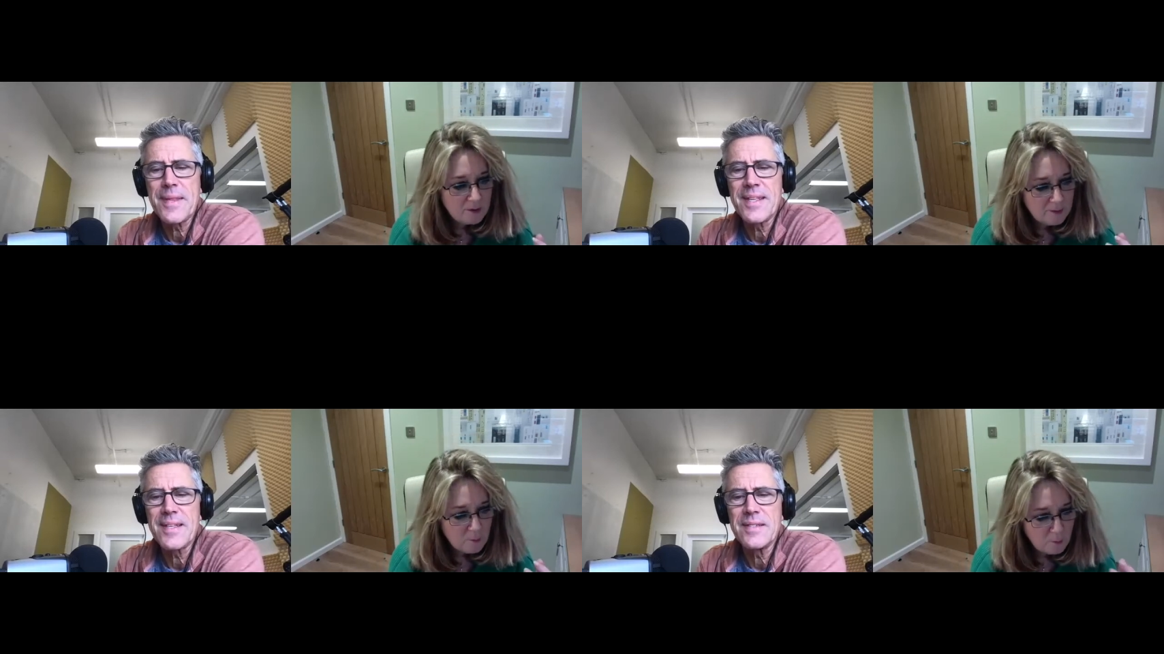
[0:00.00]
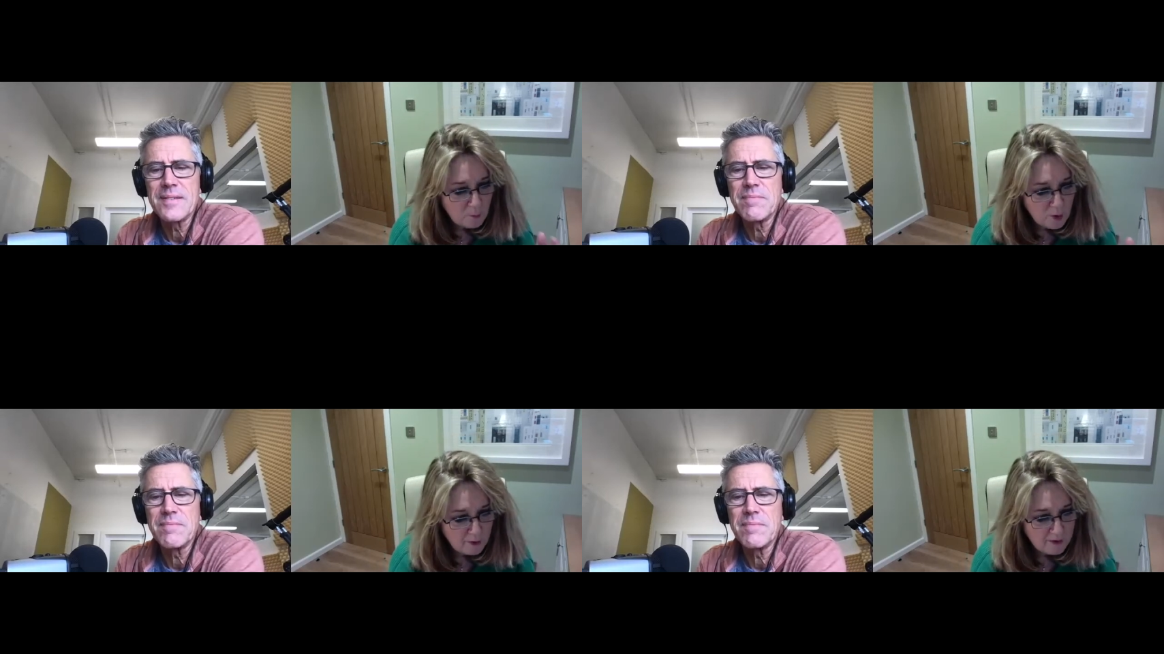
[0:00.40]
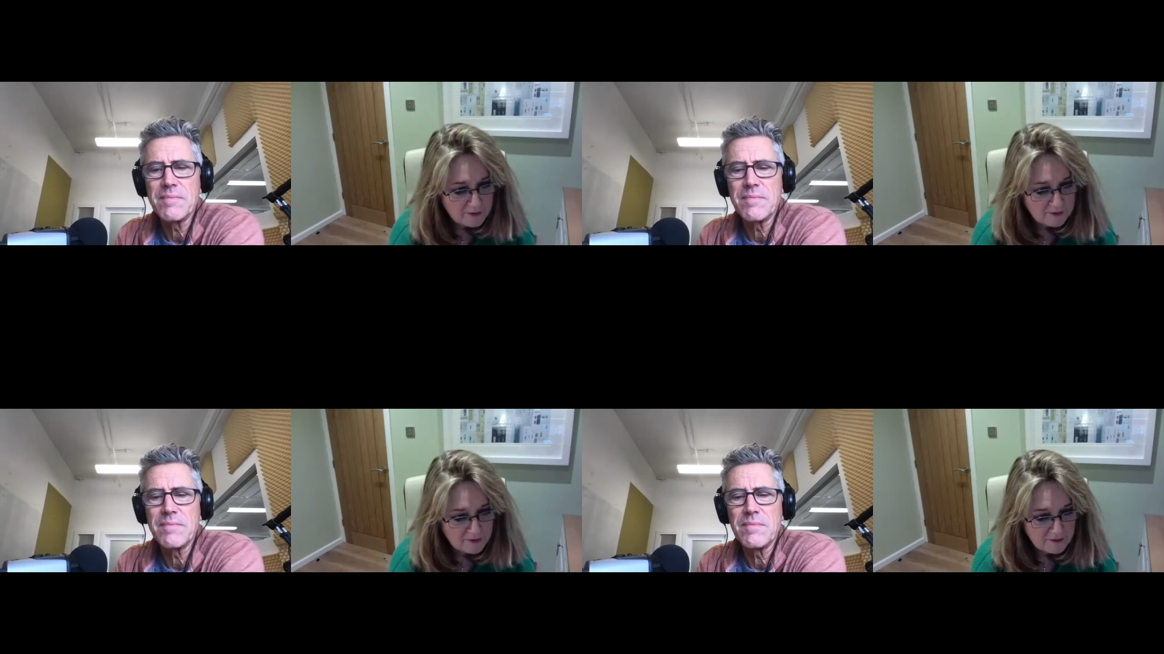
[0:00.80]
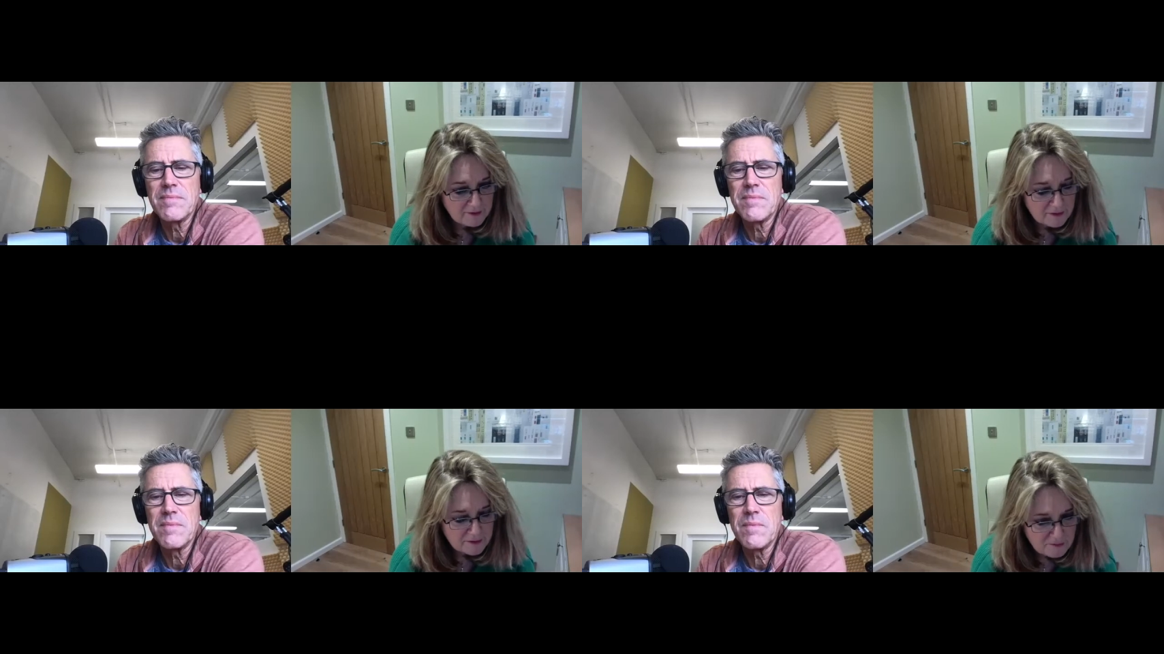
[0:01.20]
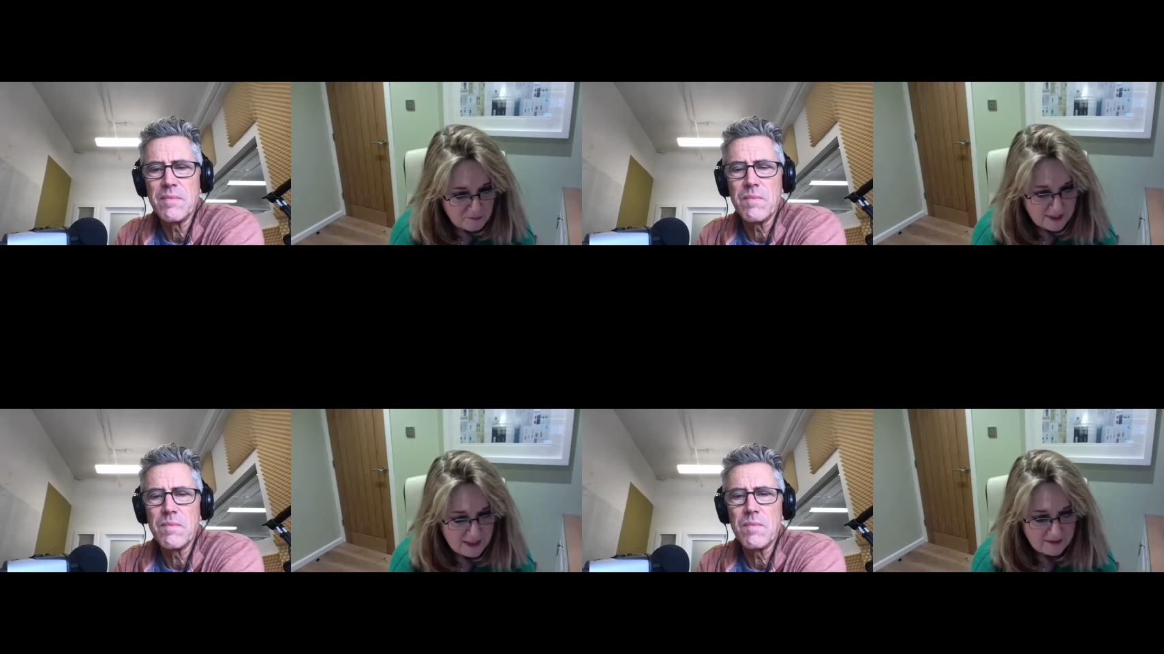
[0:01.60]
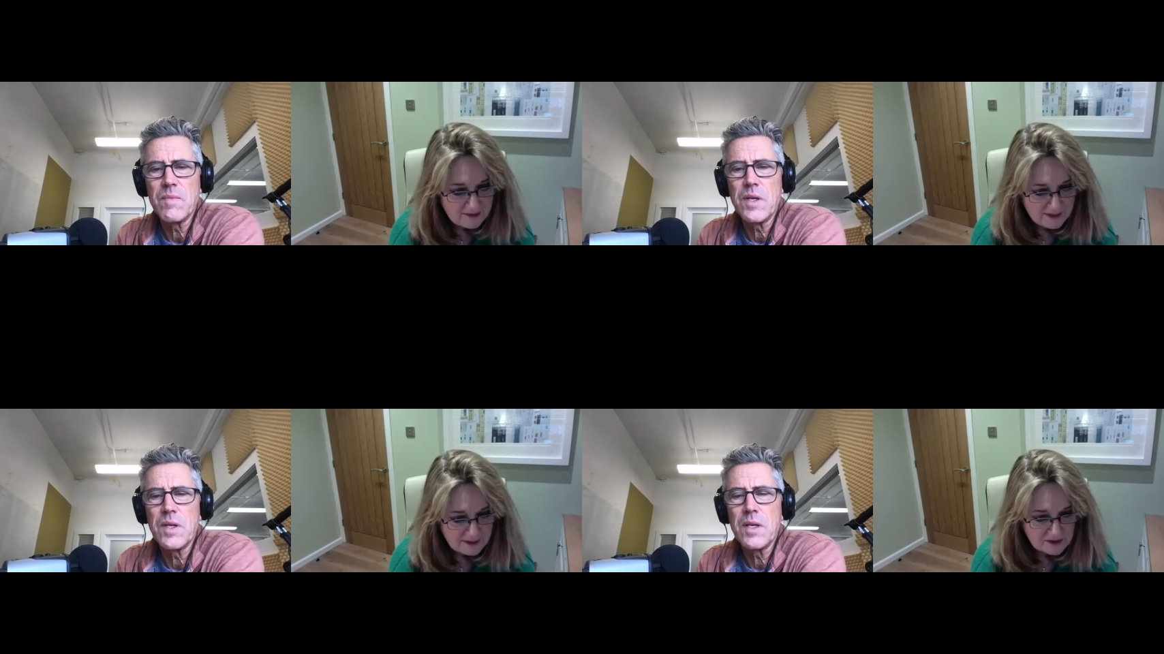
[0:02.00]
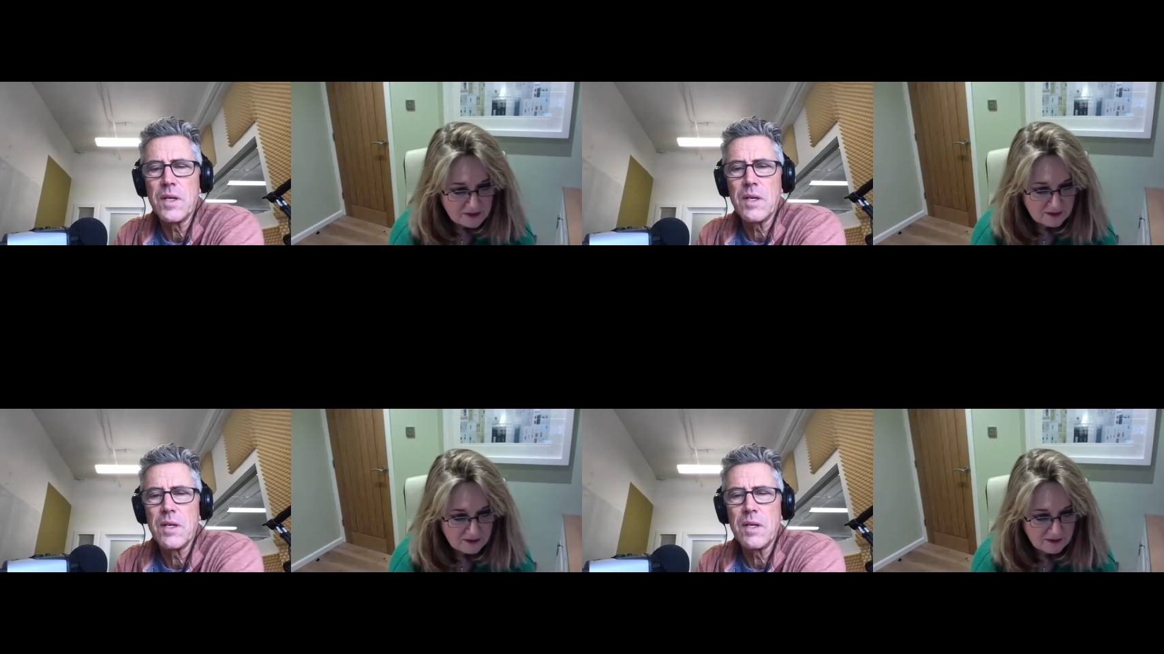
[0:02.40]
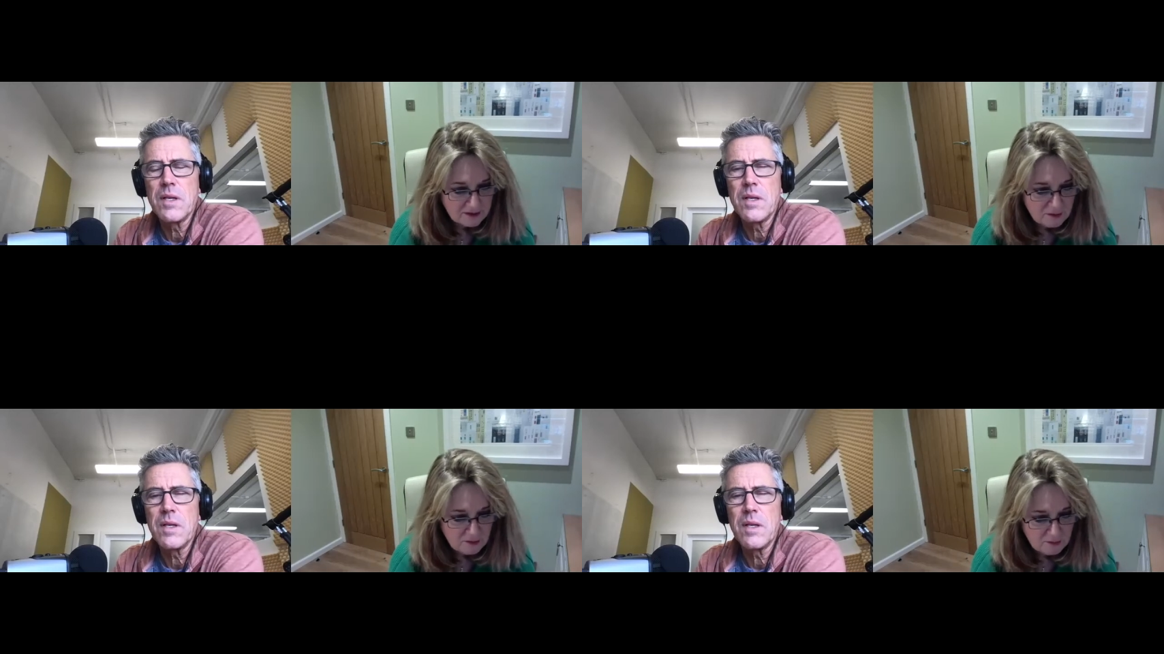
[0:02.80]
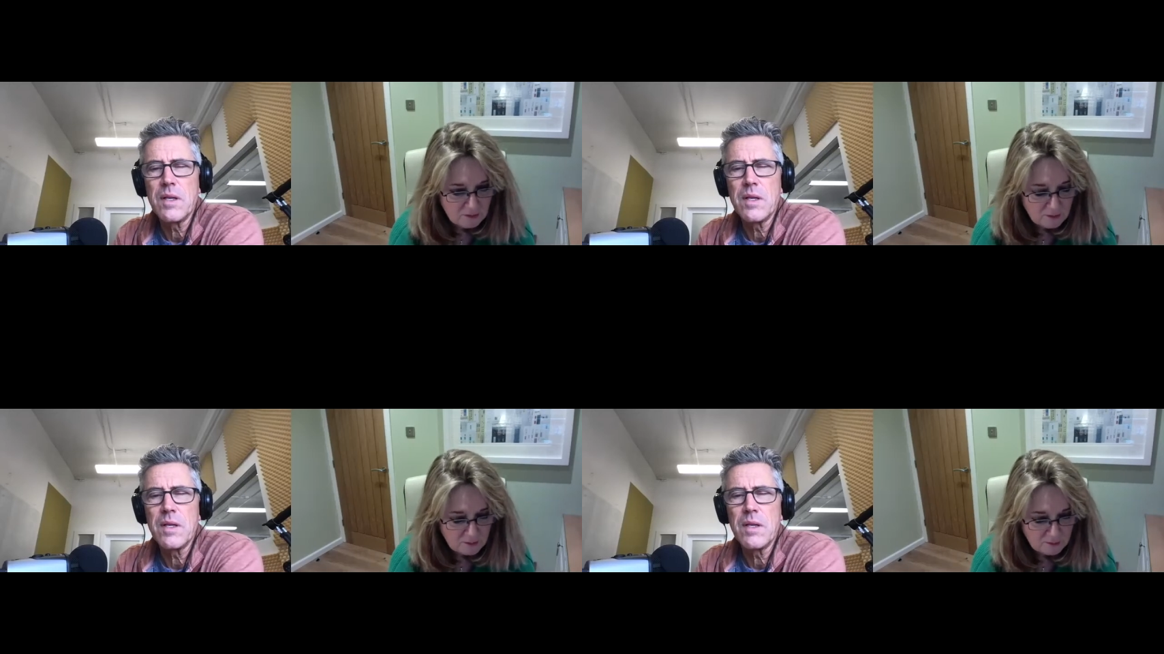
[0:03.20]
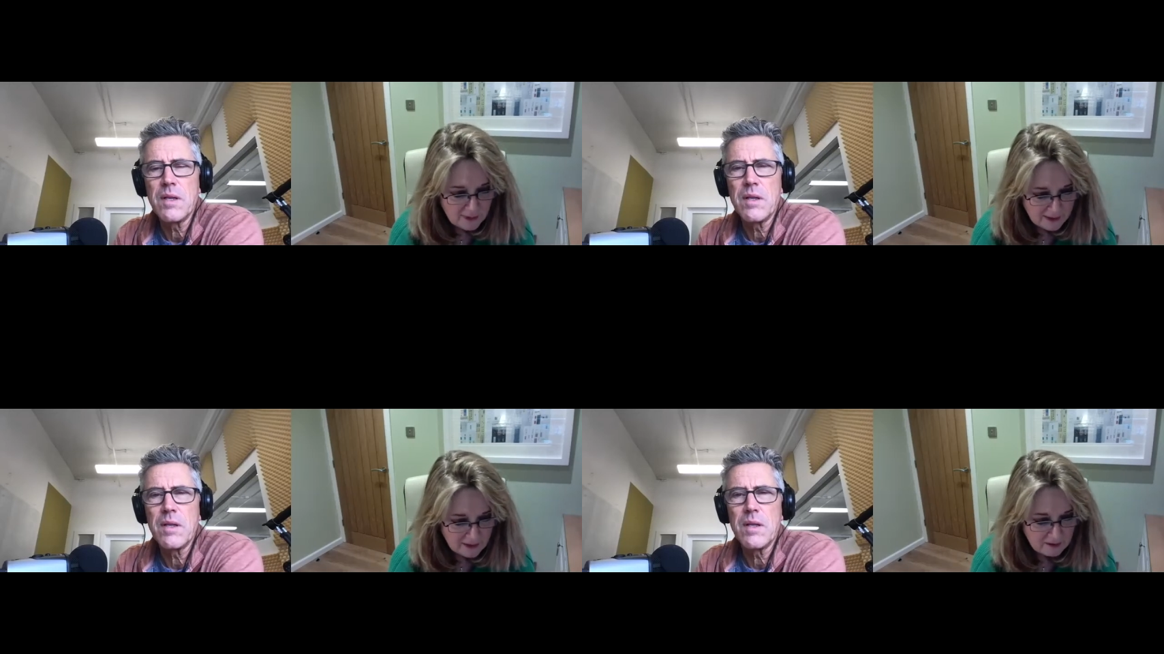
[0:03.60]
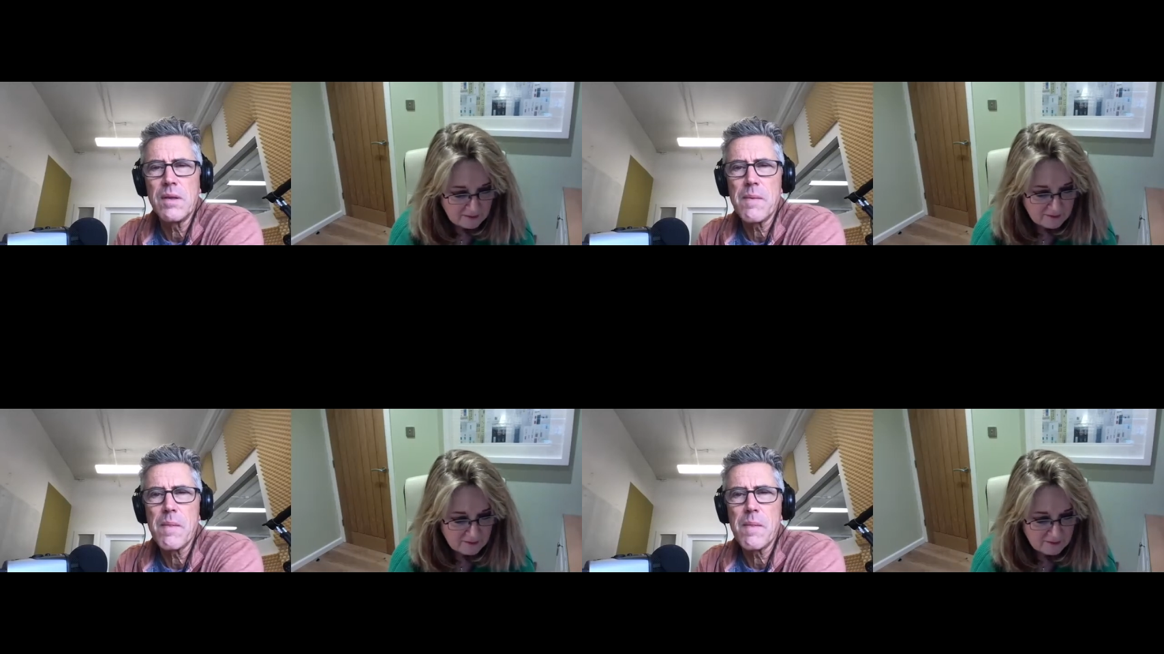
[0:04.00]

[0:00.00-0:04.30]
Speaker 1: what are the three things that you reckon